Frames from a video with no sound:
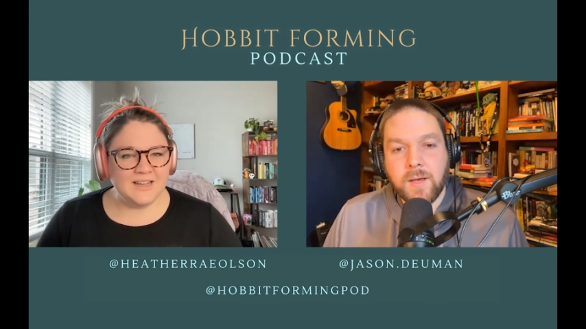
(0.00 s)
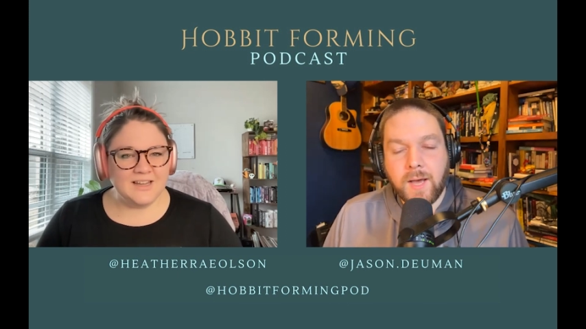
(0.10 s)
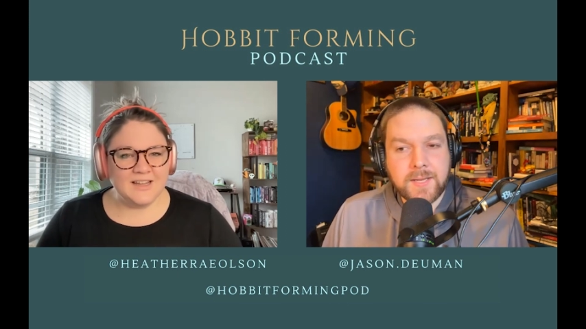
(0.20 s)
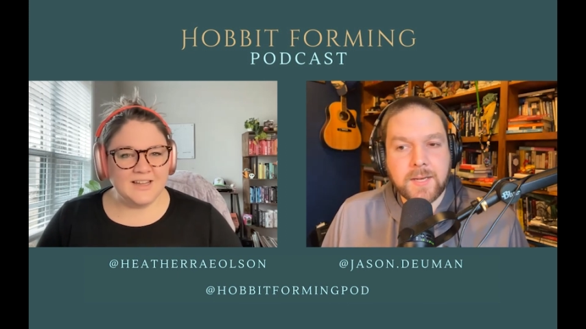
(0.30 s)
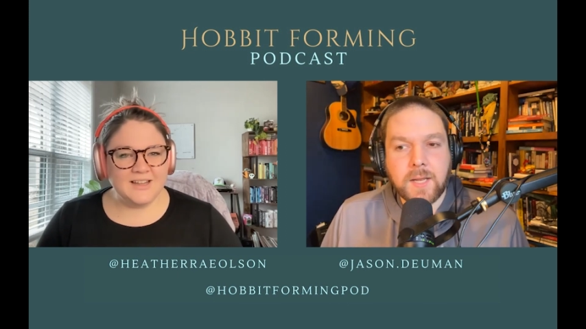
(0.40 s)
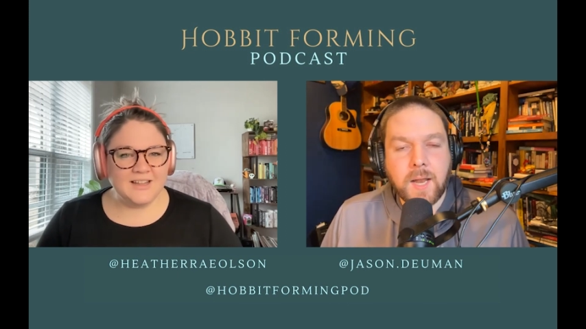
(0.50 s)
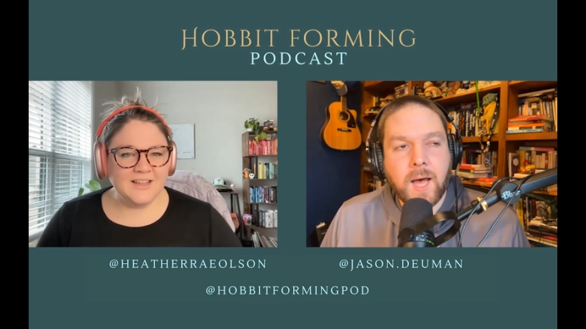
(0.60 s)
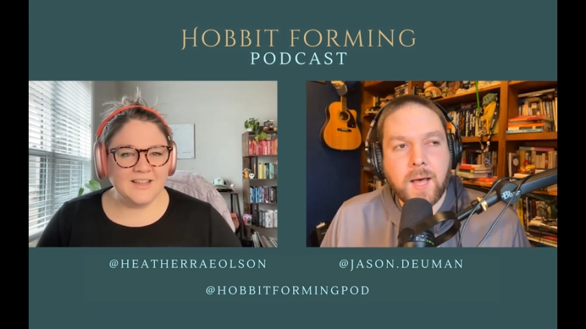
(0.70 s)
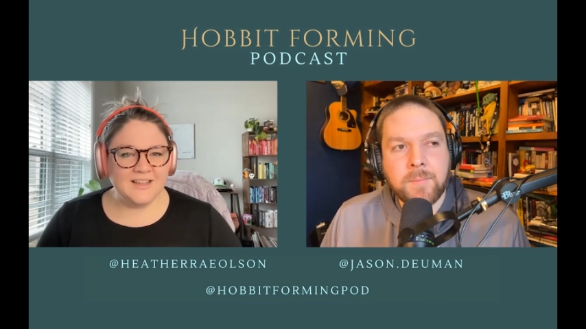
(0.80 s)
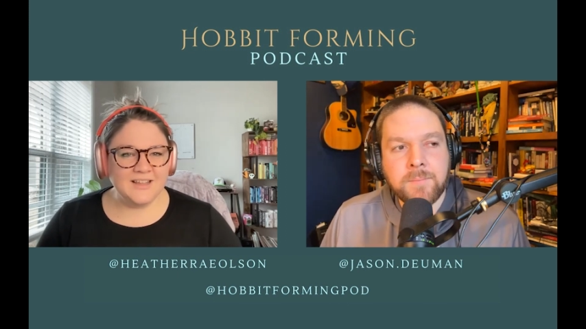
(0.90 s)
Speaker 1: I did it.
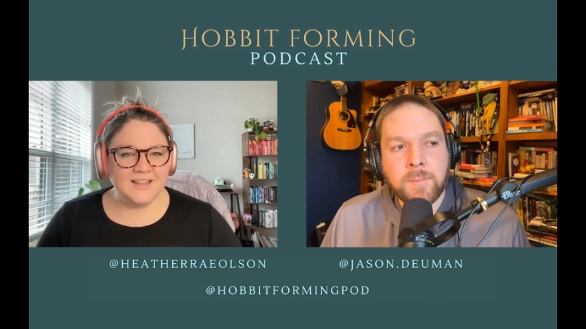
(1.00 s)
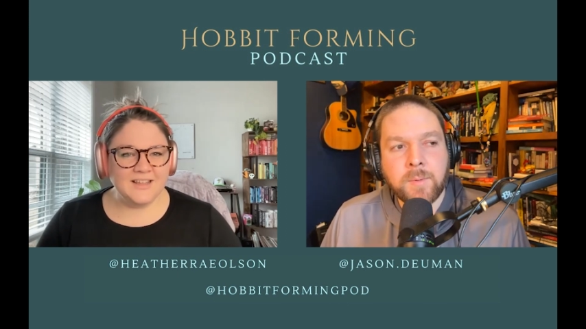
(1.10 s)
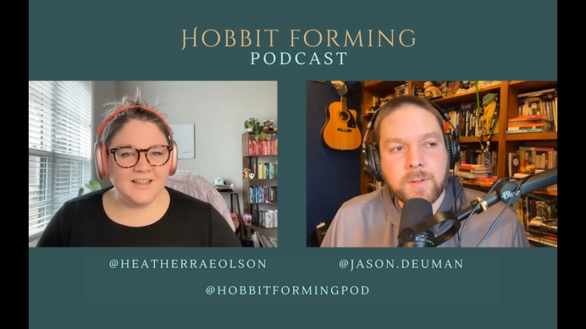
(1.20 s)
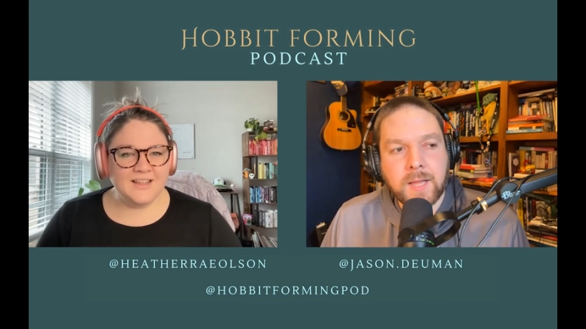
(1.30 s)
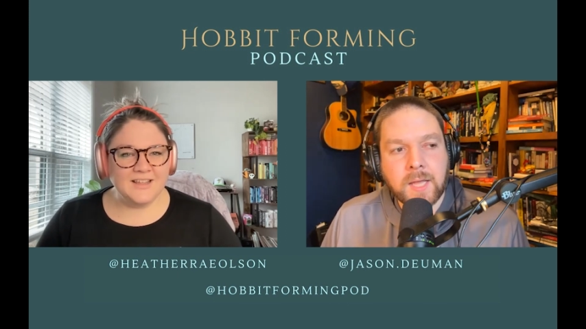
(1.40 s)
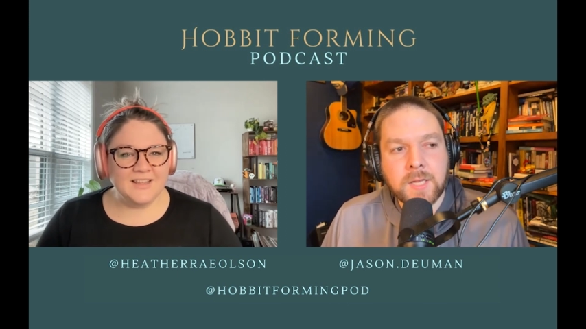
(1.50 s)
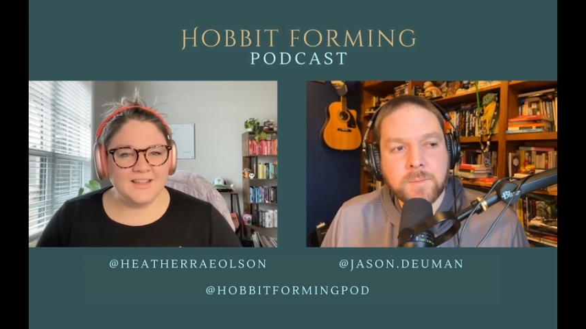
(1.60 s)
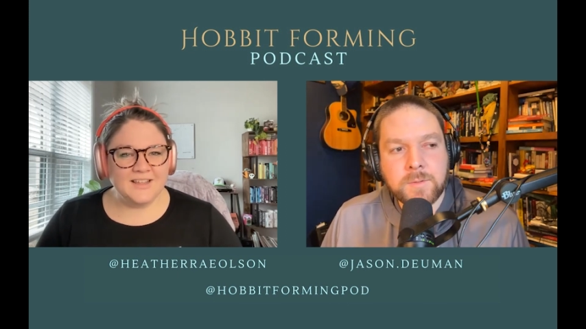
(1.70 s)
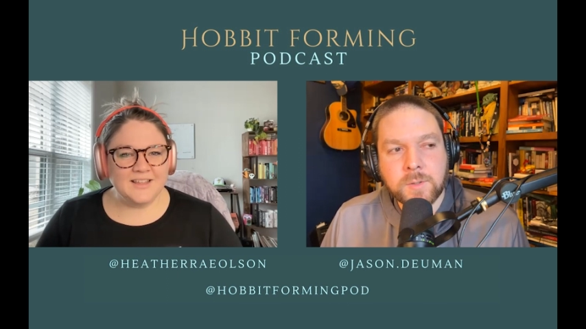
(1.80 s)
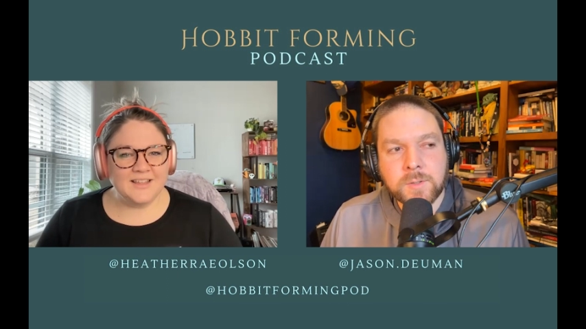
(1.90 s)
Uh, and people like, could
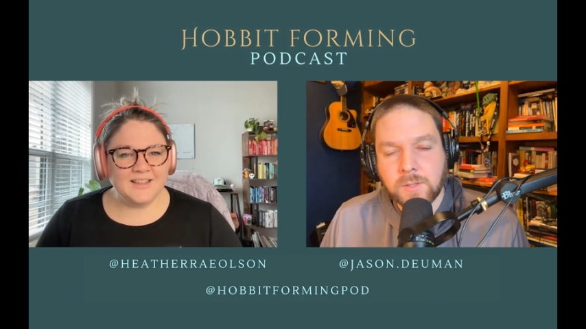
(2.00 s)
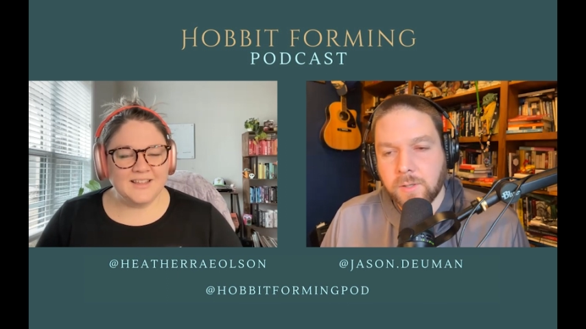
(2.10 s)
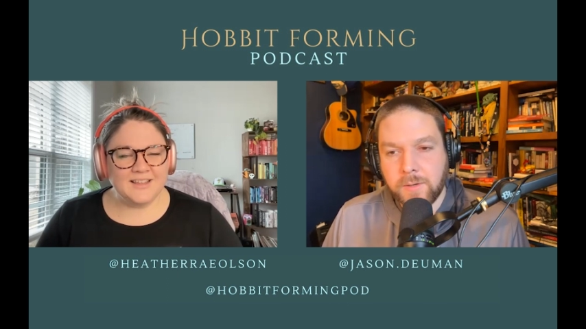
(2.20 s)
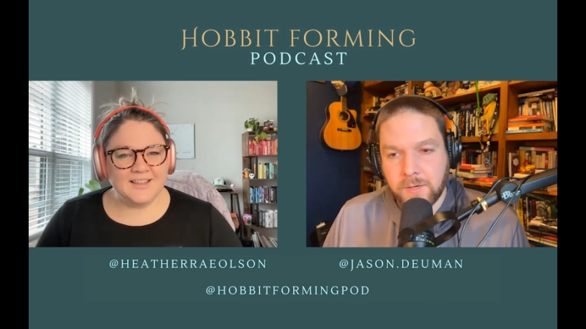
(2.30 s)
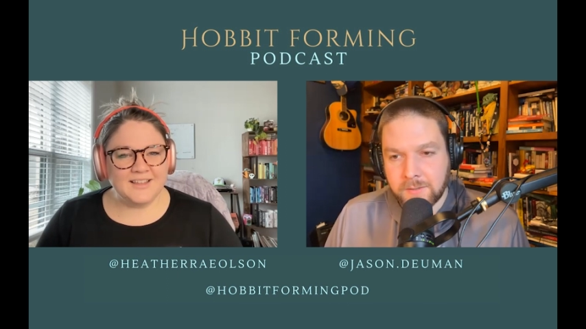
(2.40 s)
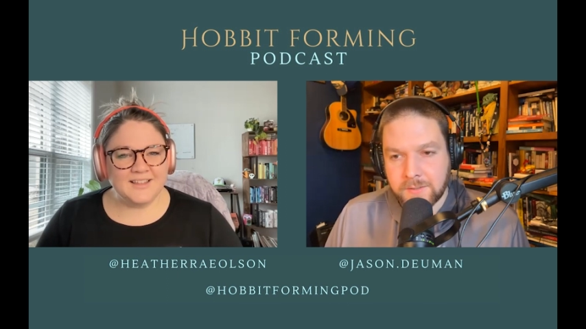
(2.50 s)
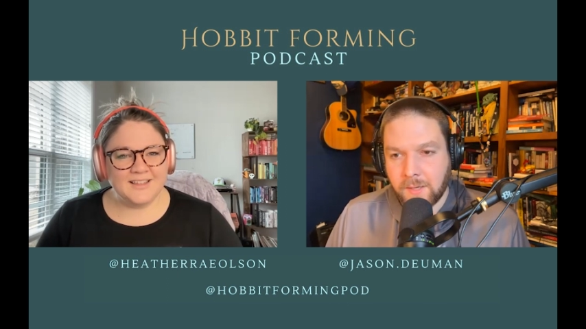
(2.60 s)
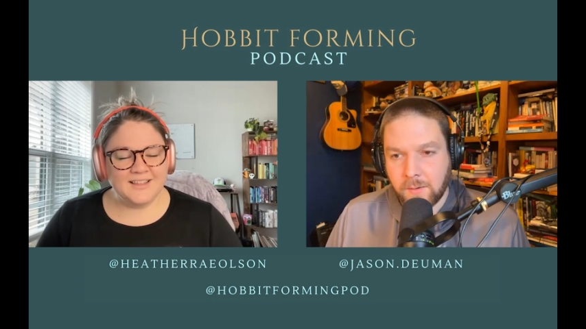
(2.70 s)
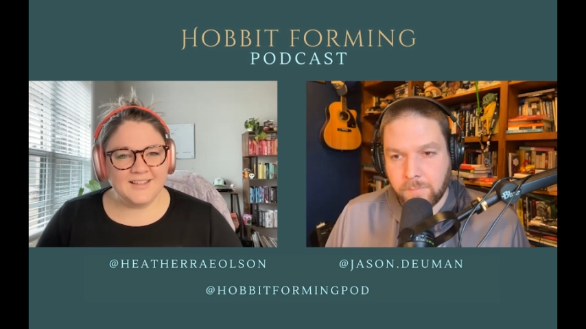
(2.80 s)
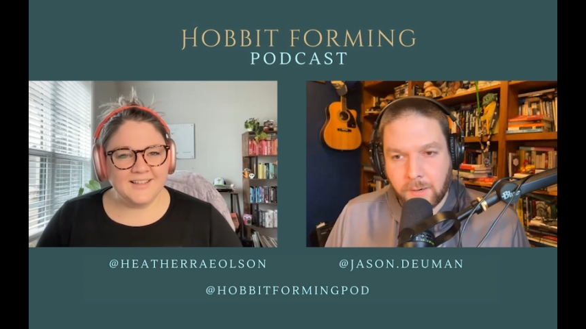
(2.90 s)
you do a solo here?
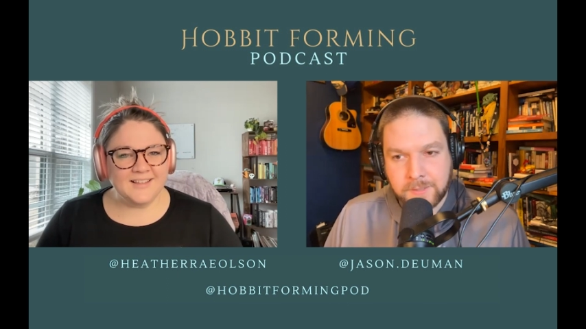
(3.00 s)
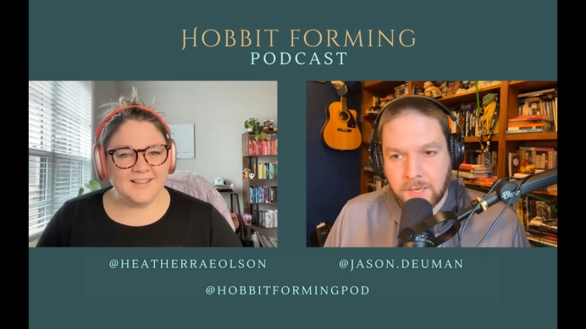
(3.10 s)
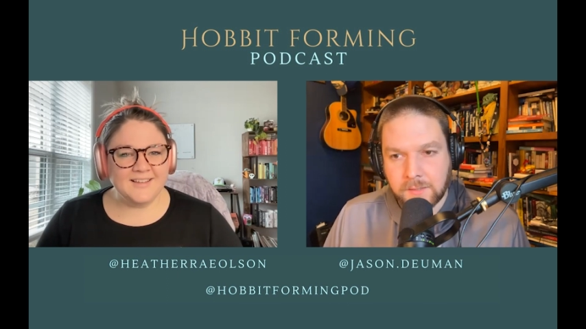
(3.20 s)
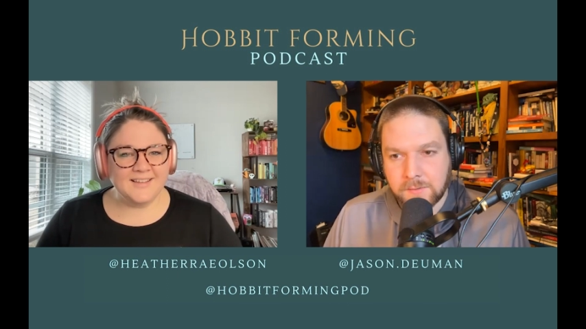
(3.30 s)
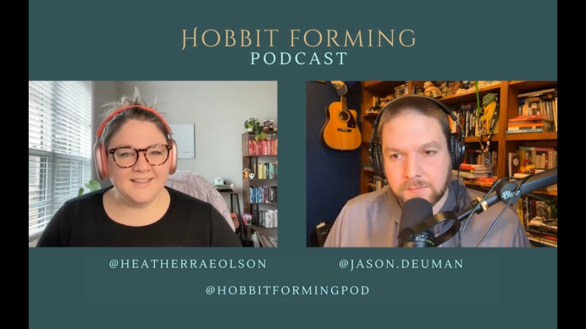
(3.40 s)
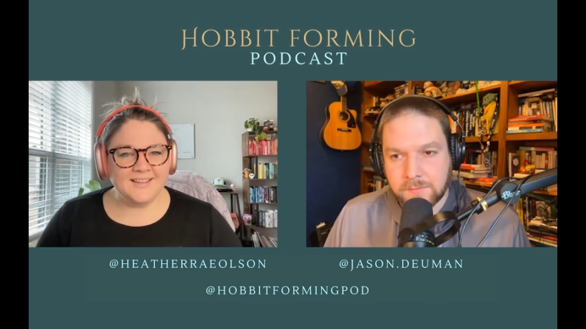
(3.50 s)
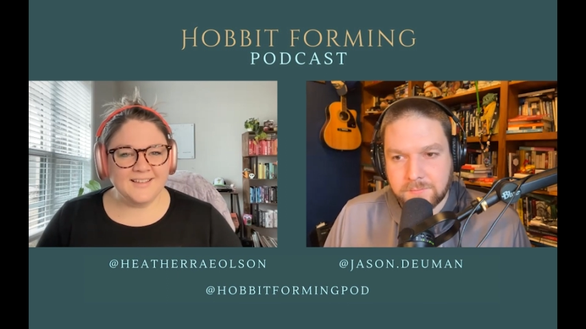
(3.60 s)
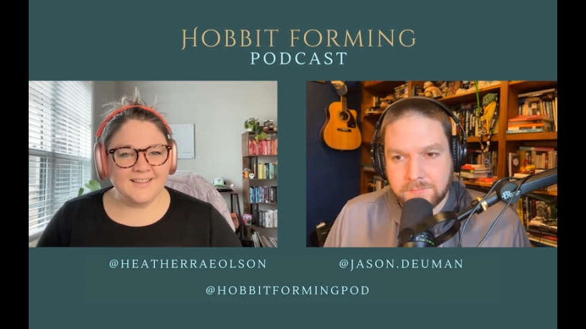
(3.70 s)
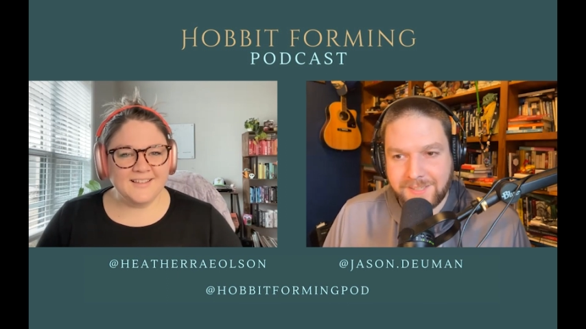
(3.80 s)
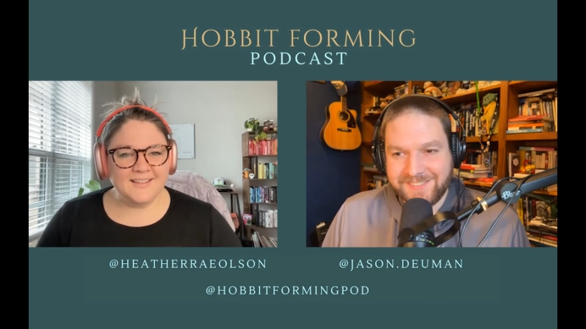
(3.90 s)
Like, probably not.
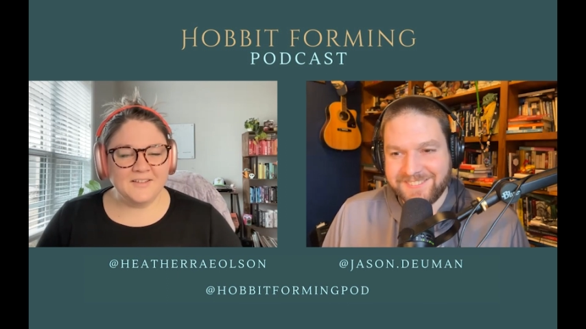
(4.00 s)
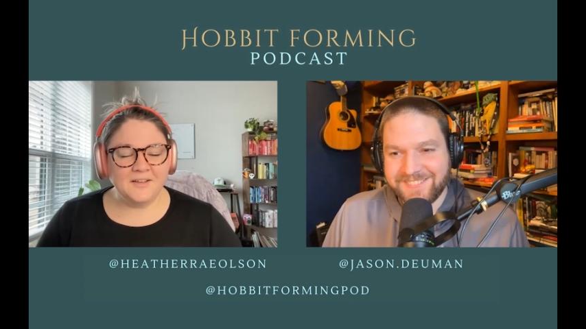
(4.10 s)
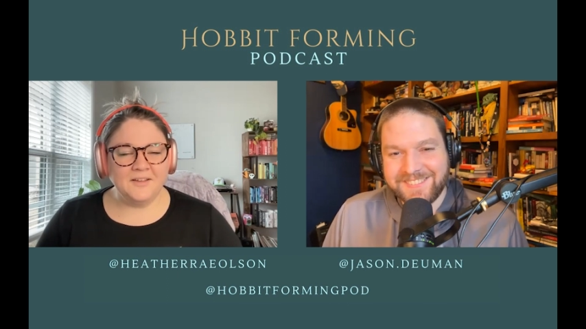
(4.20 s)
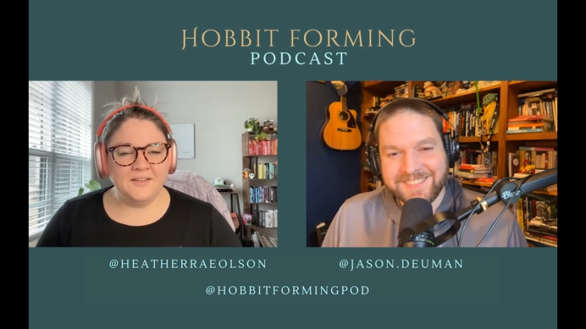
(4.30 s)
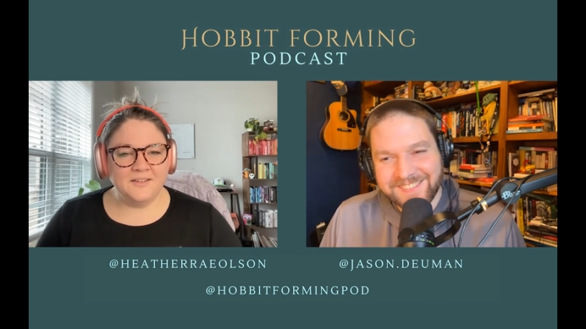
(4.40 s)
um,